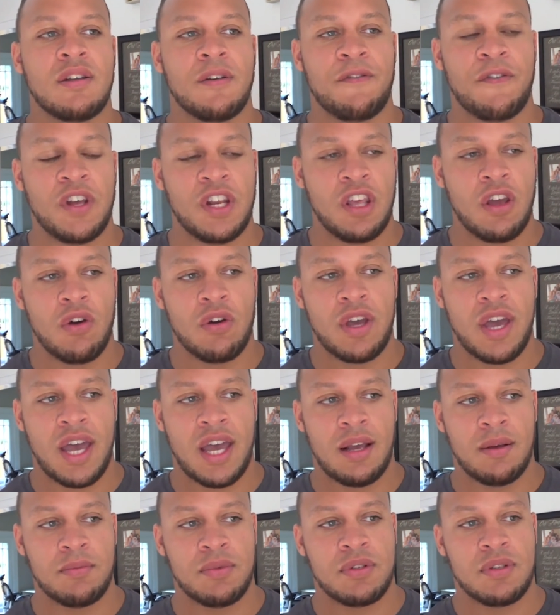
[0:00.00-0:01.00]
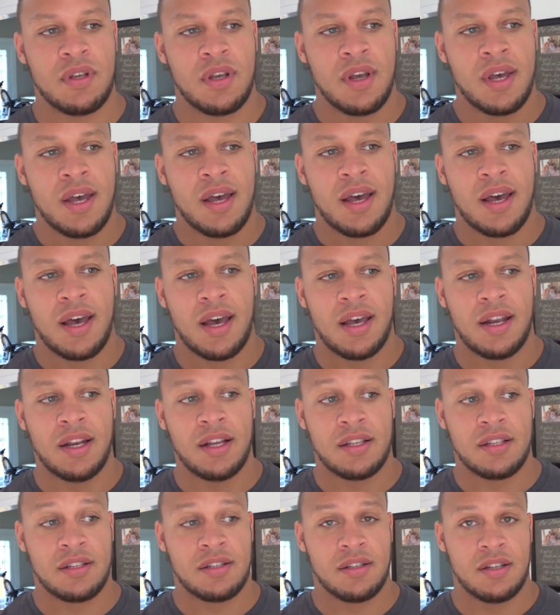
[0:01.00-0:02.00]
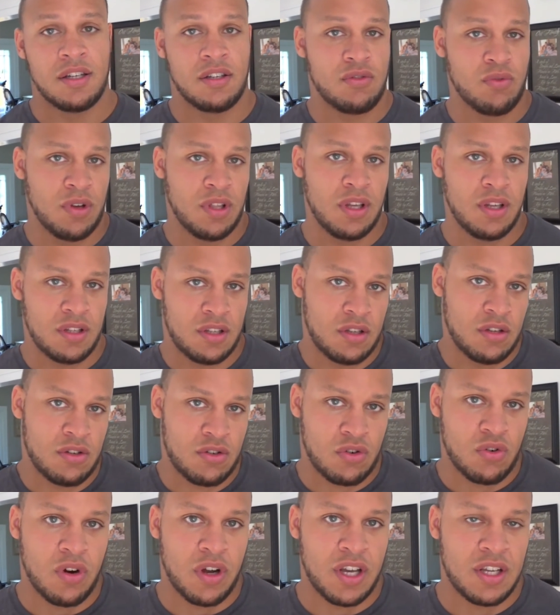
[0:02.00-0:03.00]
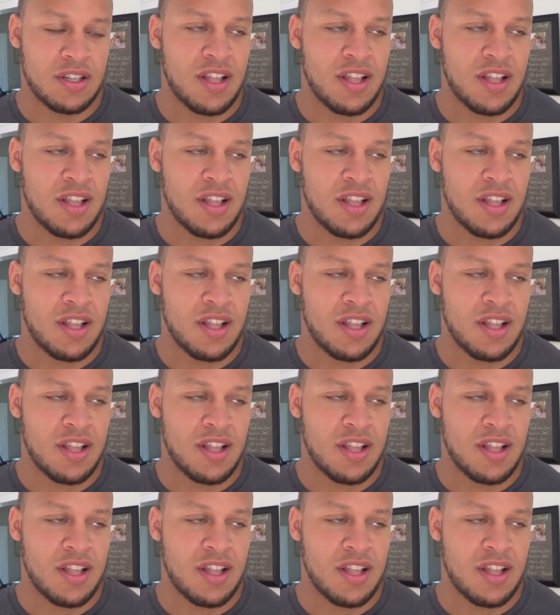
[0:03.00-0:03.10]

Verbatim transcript: to video games and it's it's really it's destroying